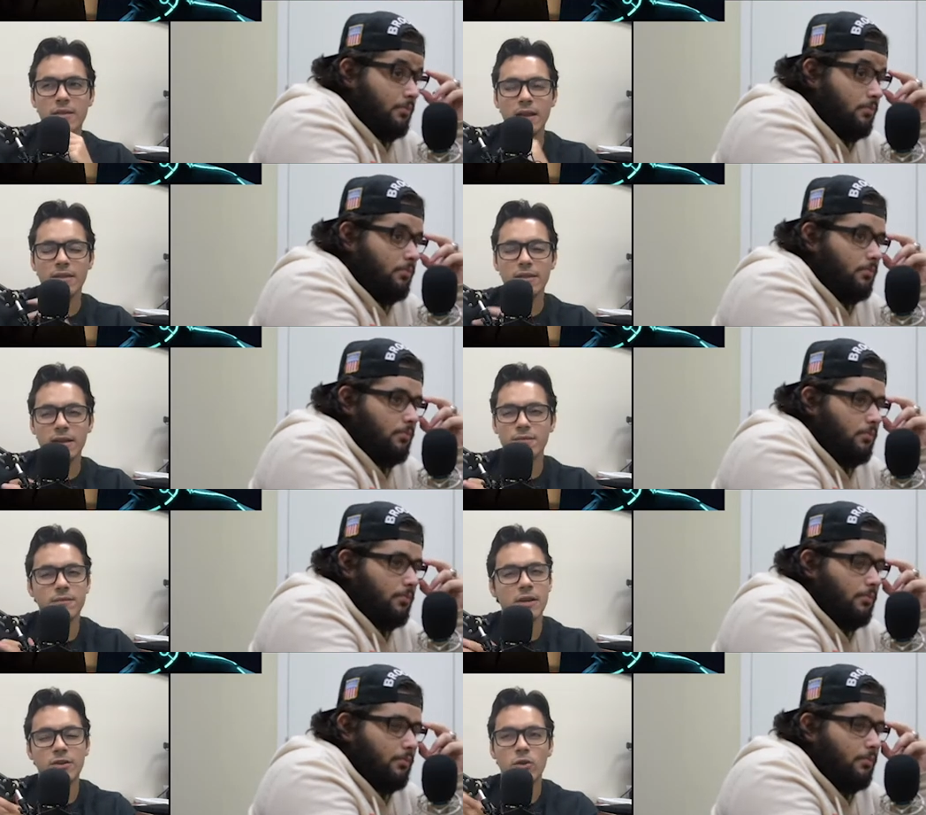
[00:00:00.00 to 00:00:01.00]
Speaker 1: I, I don't he
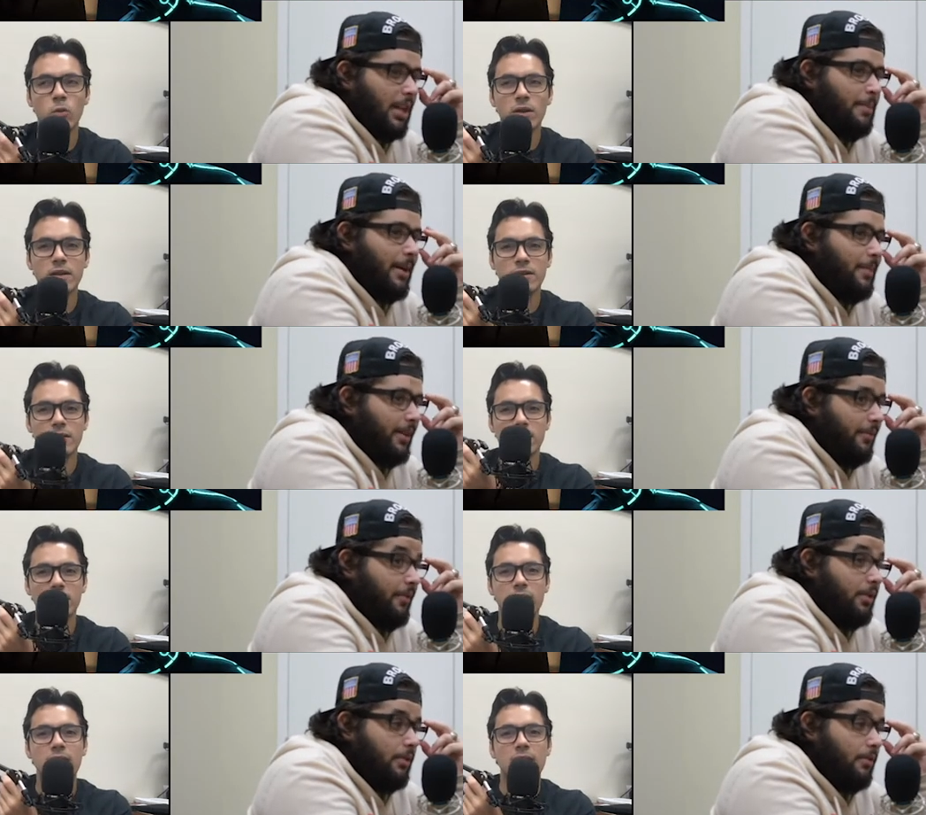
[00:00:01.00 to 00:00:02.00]
know. He might what, be the villain
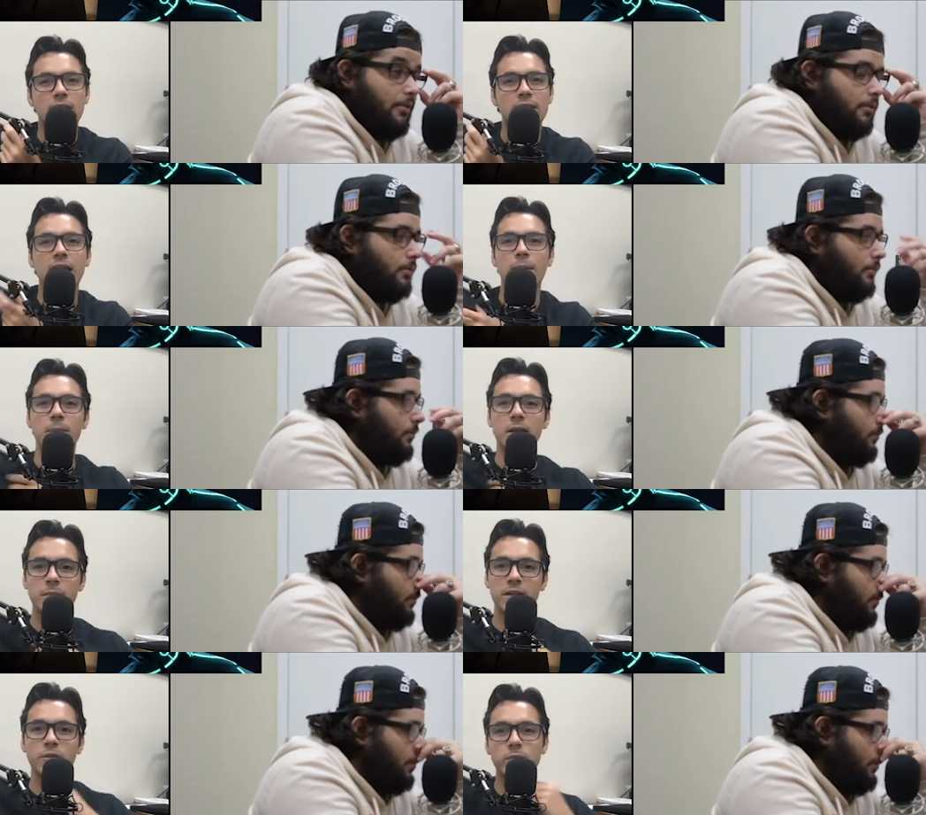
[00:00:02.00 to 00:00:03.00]
yeah, maybe he'll
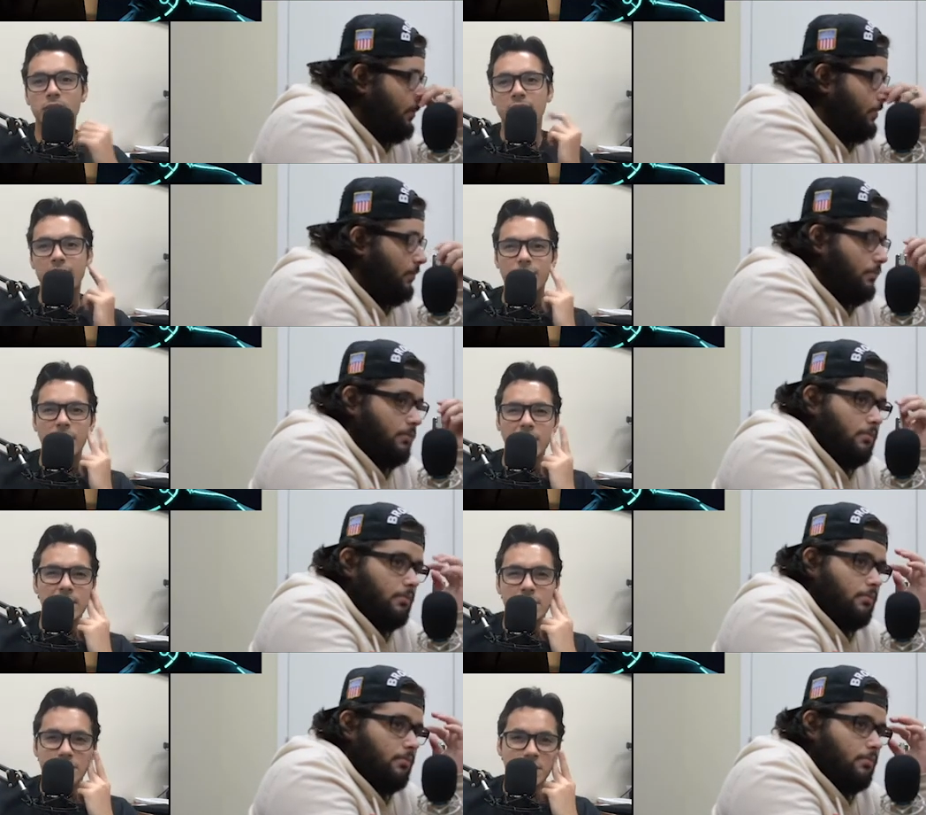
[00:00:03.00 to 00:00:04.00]
be like a villain or
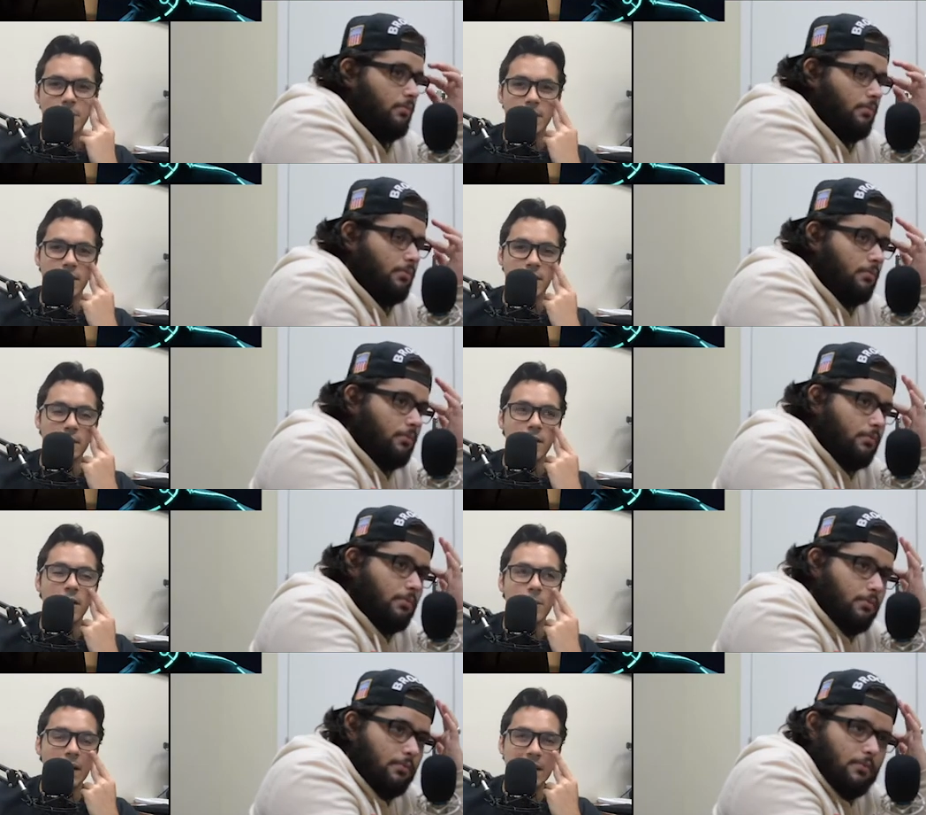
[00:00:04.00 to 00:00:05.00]
something. Uh, but
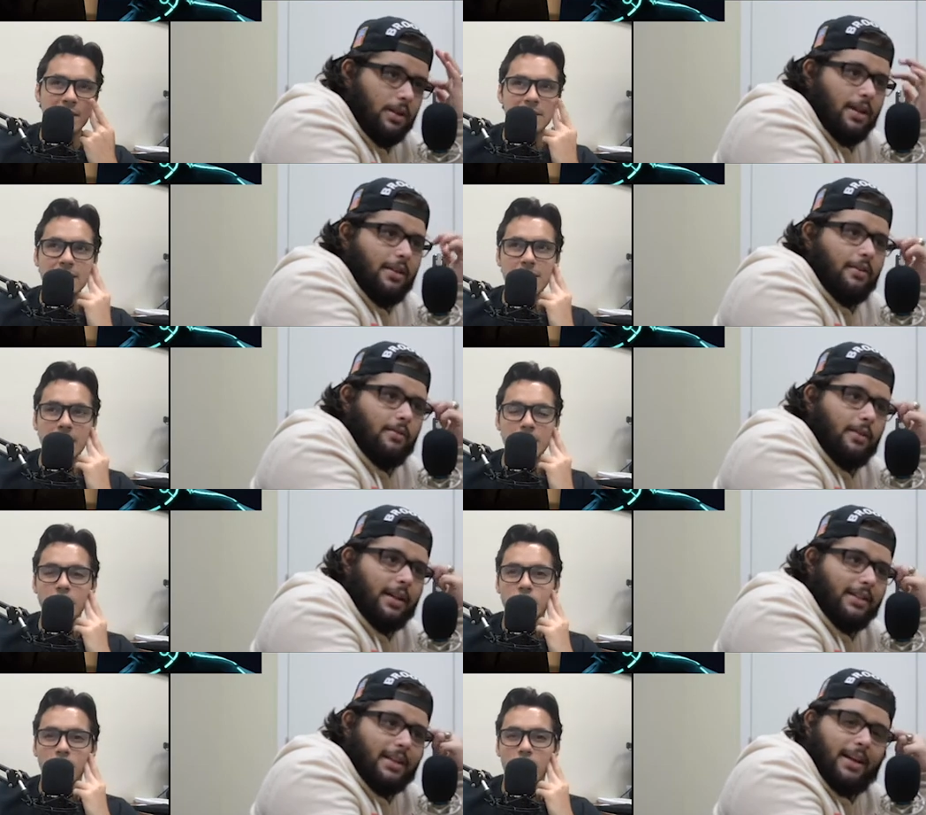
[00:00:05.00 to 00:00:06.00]
I can see because him. Because I, I
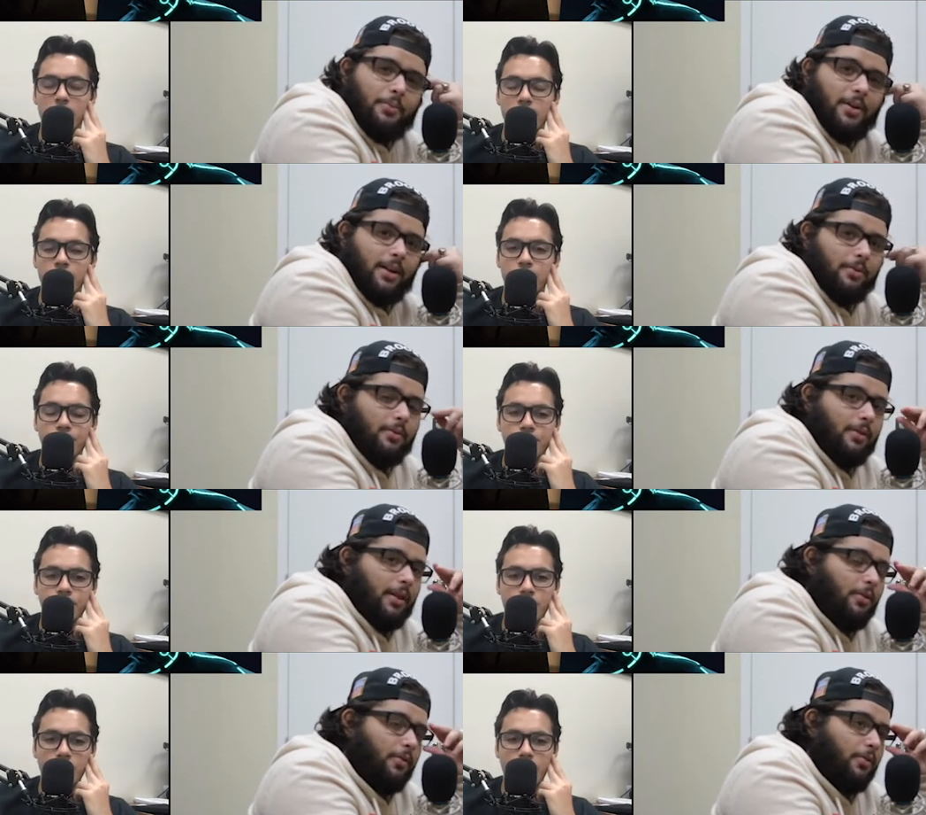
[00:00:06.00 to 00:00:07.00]
read,
Speaker 2: a, I don't know if it was
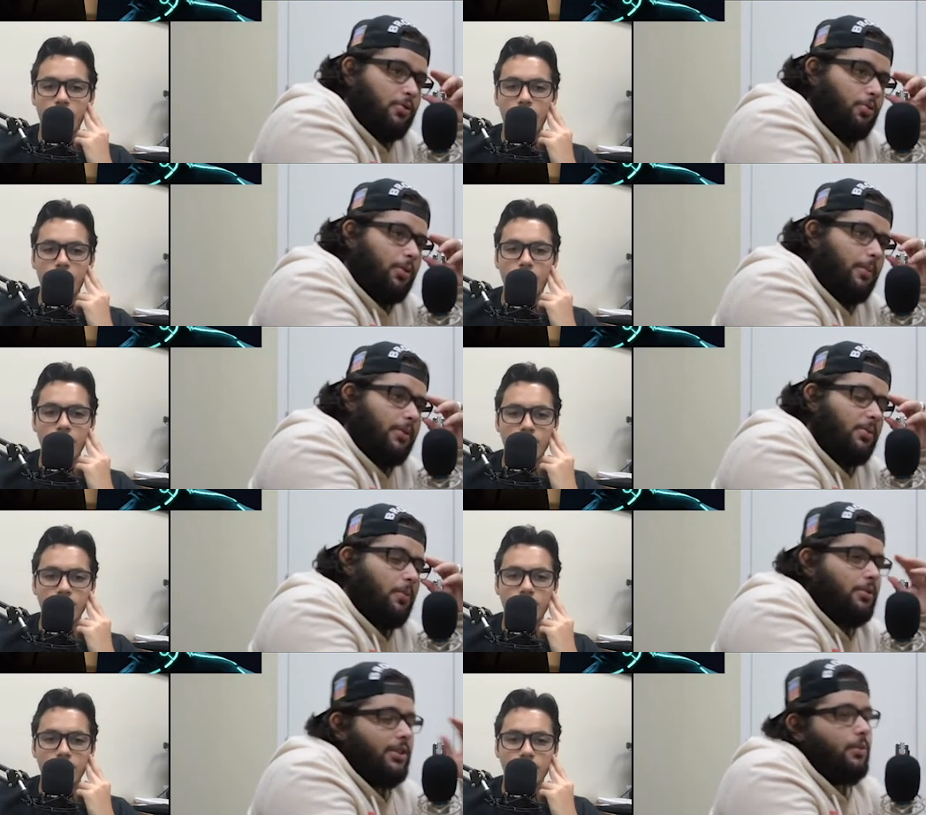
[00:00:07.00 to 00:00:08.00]
true or not, but supposedly they
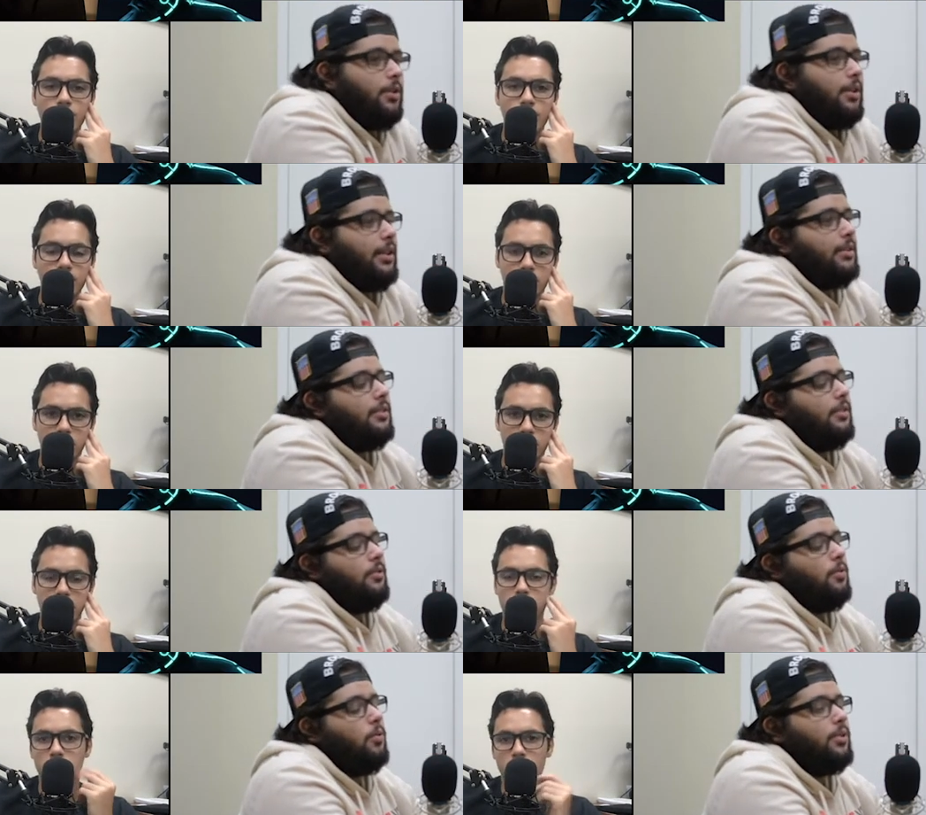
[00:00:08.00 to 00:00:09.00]
wanted like the old
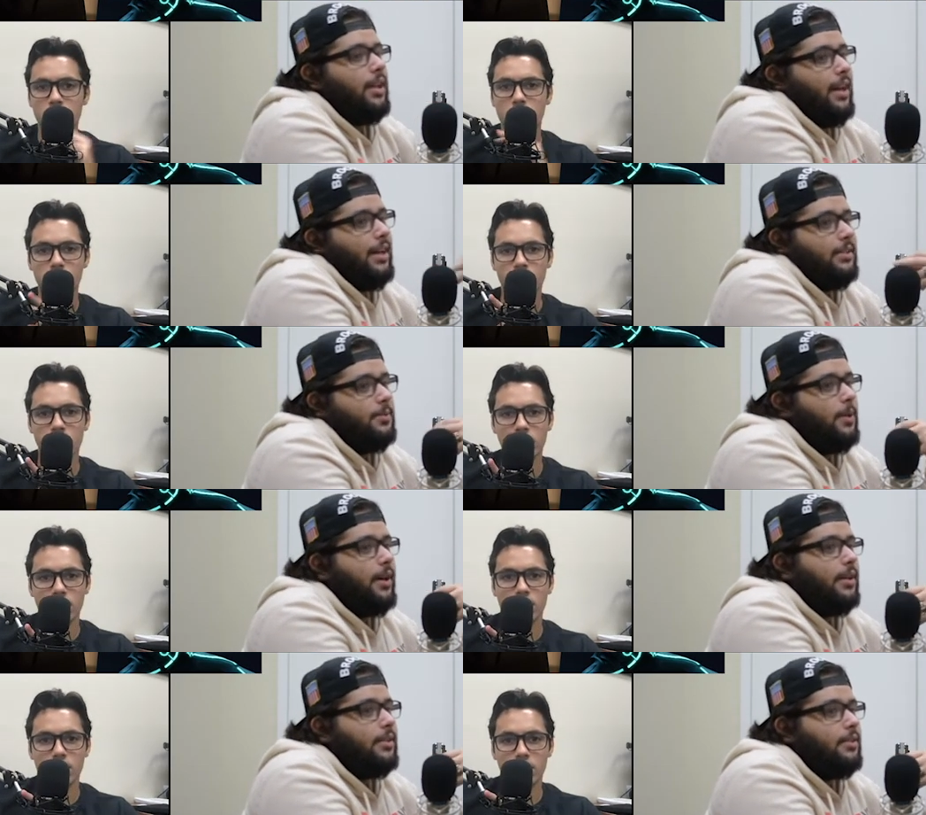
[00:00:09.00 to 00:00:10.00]
cast back.
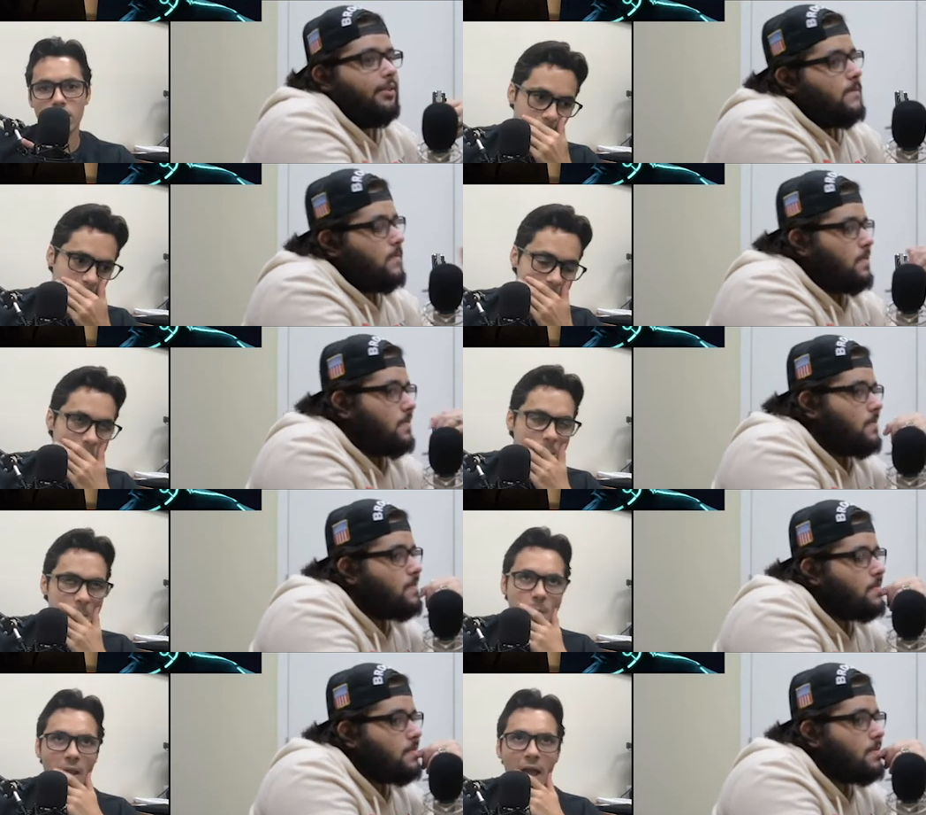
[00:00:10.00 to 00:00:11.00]

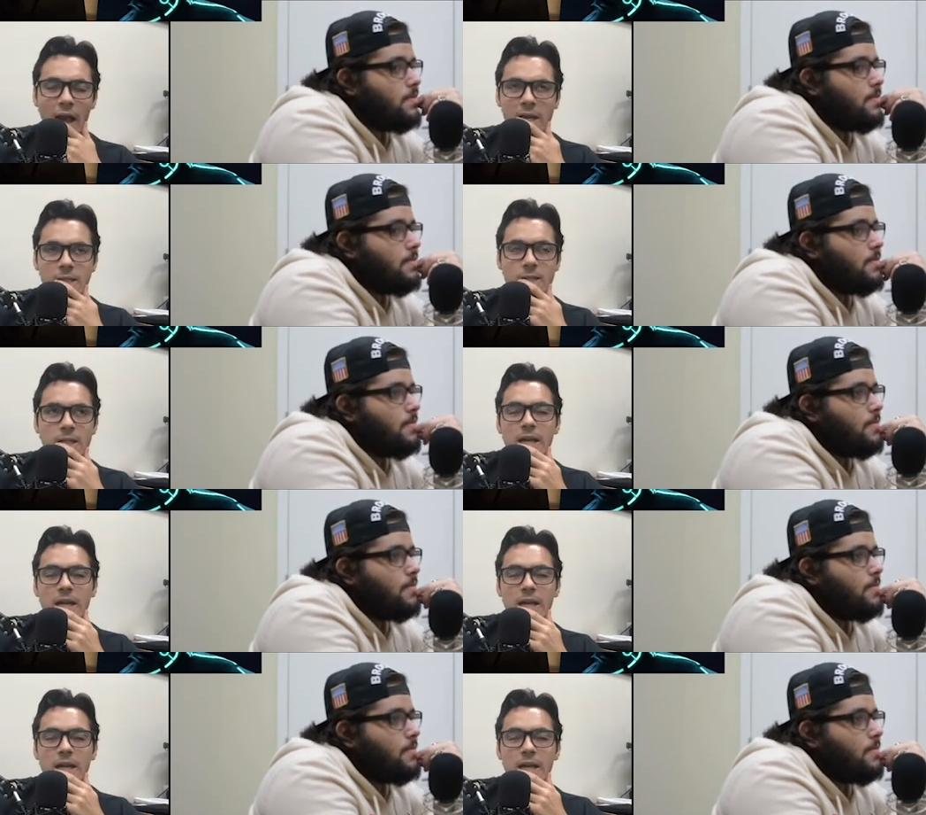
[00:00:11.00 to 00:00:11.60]
Speaker 1: I could,